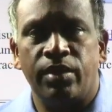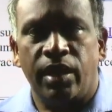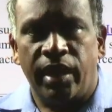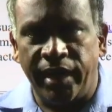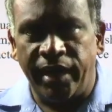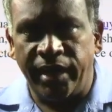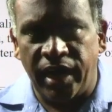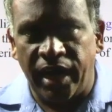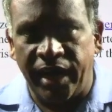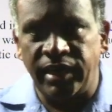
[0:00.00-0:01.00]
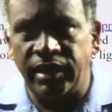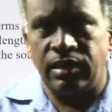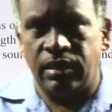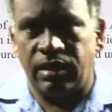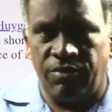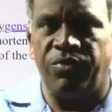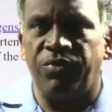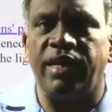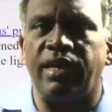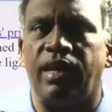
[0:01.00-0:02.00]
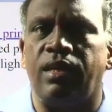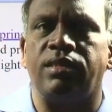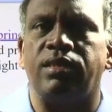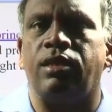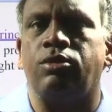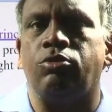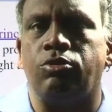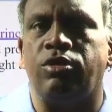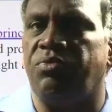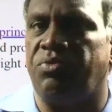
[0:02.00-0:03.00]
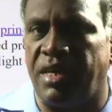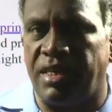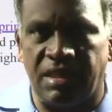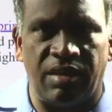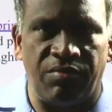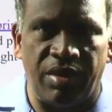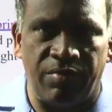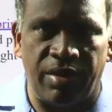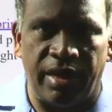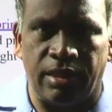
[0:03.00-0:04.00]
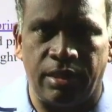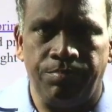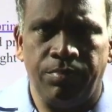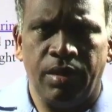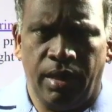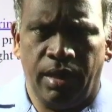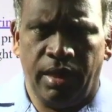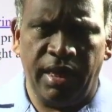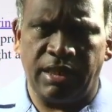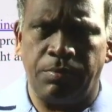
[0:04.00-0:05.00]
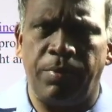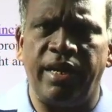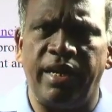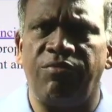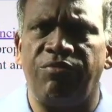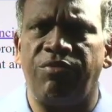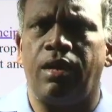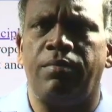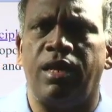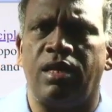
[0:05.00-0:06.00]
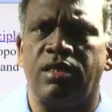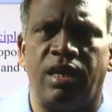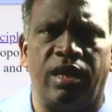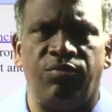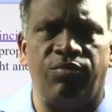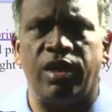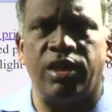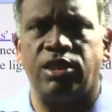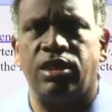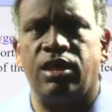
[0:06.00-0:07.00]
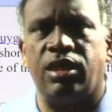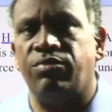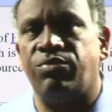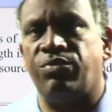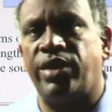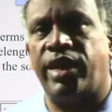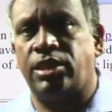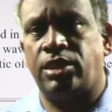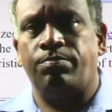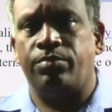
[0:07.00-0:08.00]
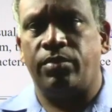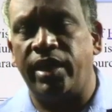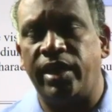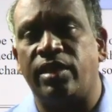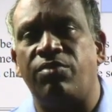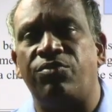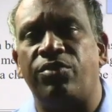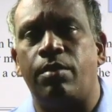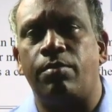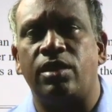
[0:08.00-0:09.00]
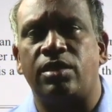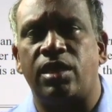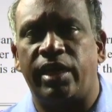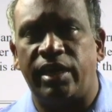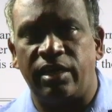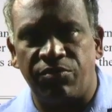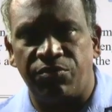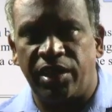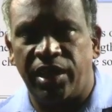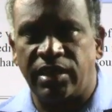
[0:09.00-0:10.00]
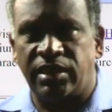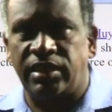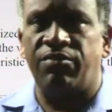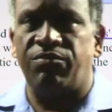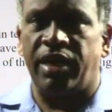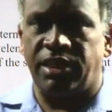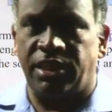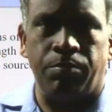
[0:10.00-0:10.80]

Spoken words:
And light, different colors are due to difference in the wavelength. He explained the phenomena like reflection, refraction, and other phenomena like interference, diffraction, and